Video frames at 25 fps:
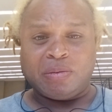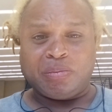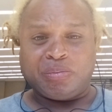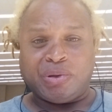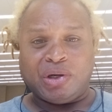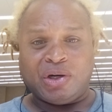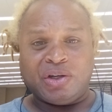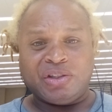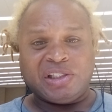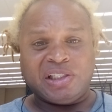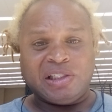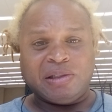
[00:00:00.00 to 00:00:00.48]
a
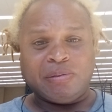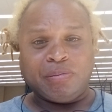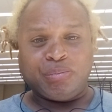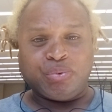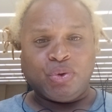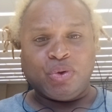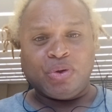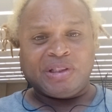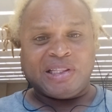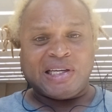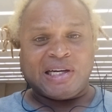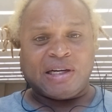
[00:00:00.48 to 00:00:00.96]
person,
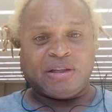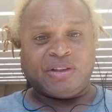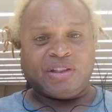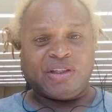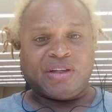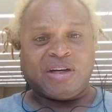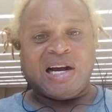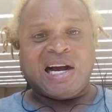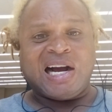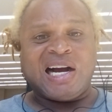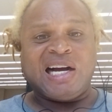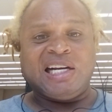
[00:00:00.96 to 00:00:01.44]
pulled out
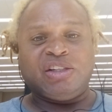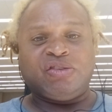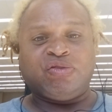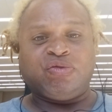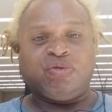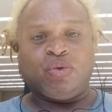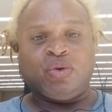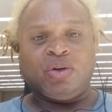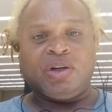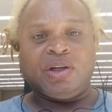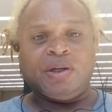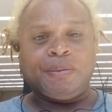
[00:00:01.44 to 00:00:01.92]
their eyes
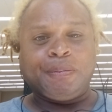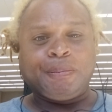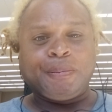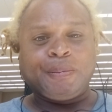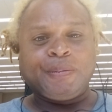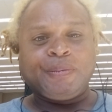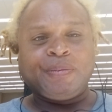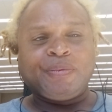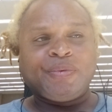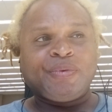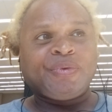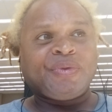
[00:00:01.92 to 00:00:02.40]
for it.
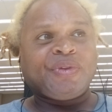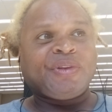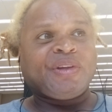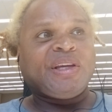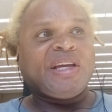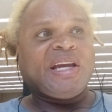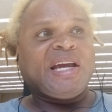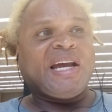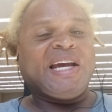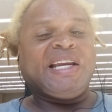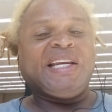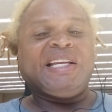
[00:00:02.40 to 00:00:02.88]

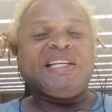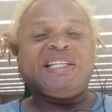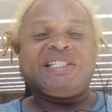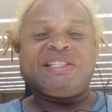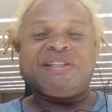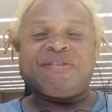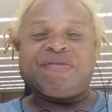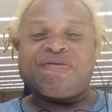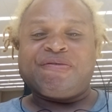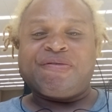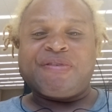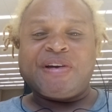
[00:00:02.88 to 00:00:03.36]
And
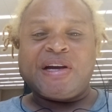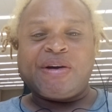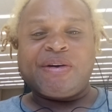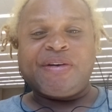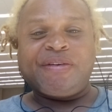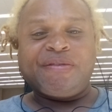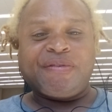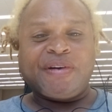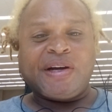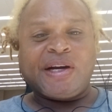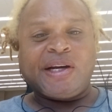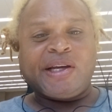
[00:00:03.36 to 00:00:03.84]
it's
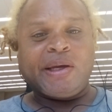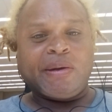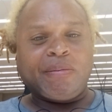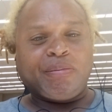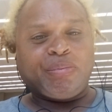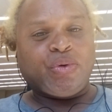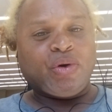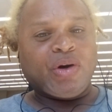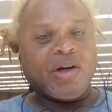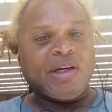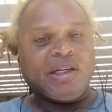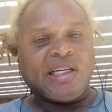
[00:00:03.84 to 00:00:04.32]
very, very
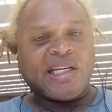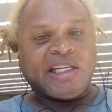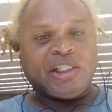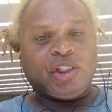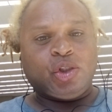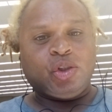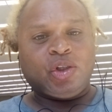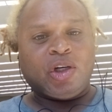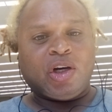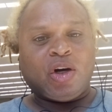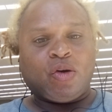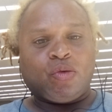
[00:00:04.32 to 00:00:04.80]
important
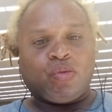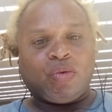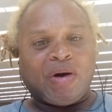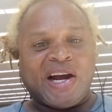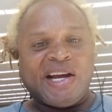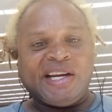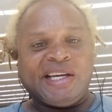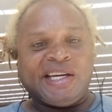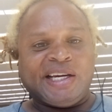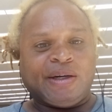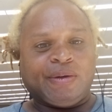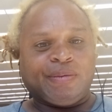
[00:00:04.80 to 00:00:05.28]
that you go
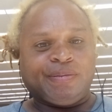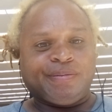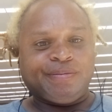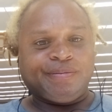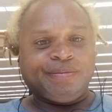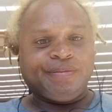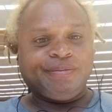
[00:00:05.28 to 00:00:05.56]
right now.